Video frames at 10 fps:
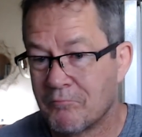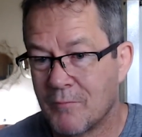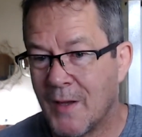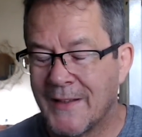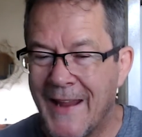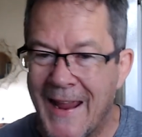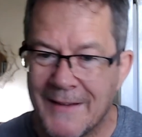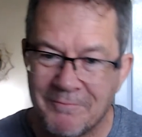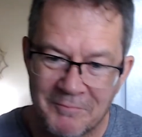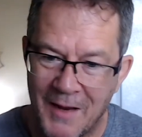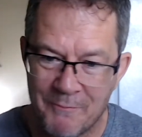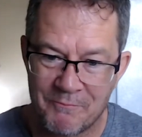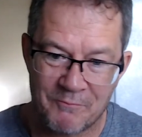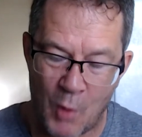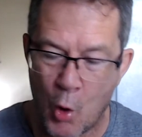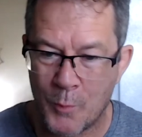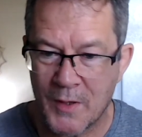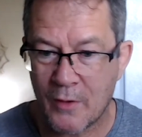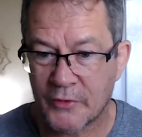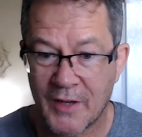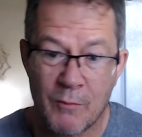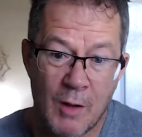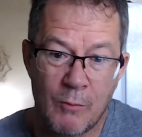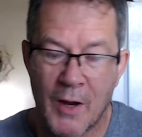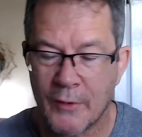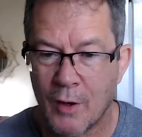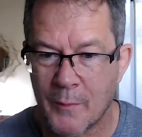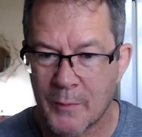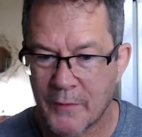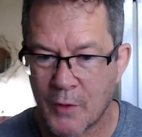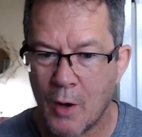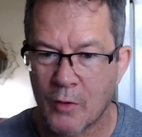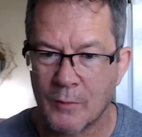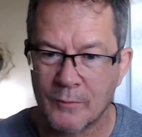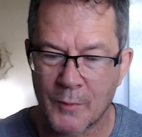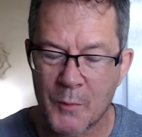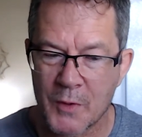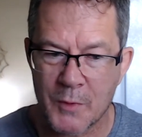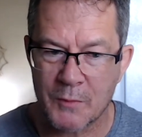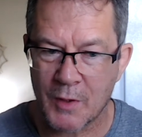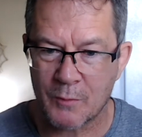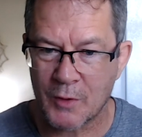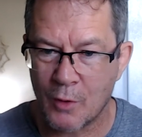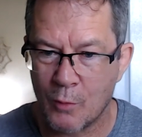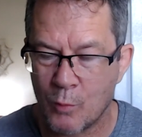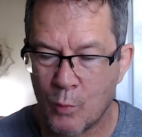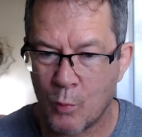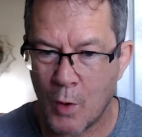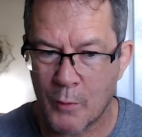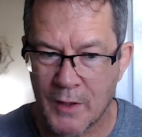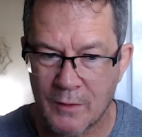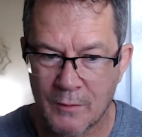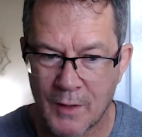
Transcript: Again, I'm hoping they'll say, well, why not? I mean, we've got them. When we know what we